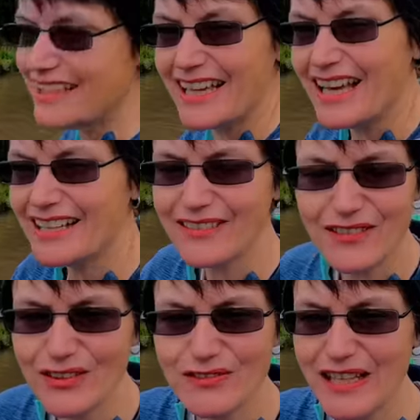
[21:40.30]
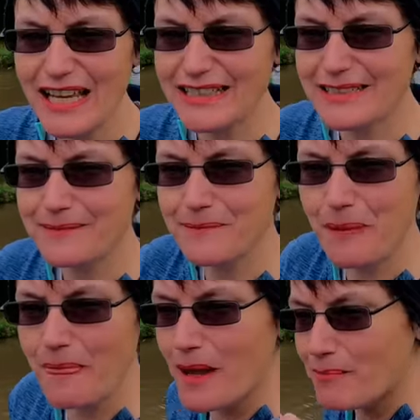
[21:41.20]
Yeah, and I've loved it.
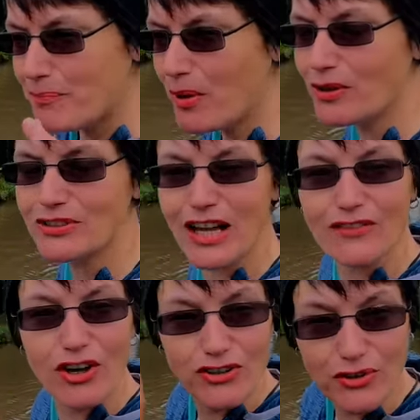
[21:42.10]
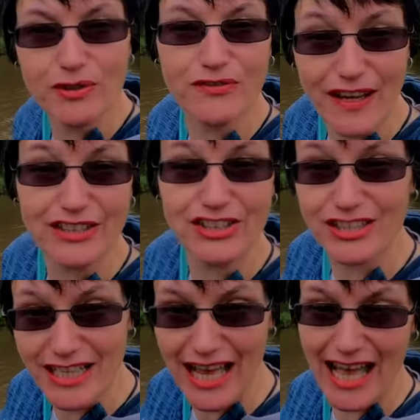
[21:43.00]
But I've got new
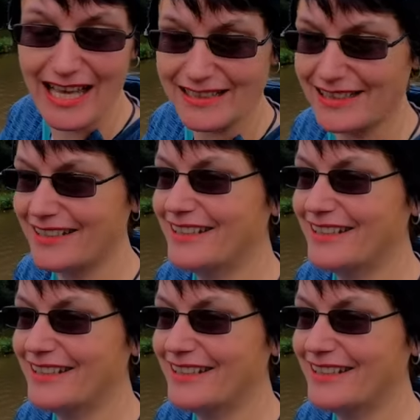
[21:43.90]
adventures ahead.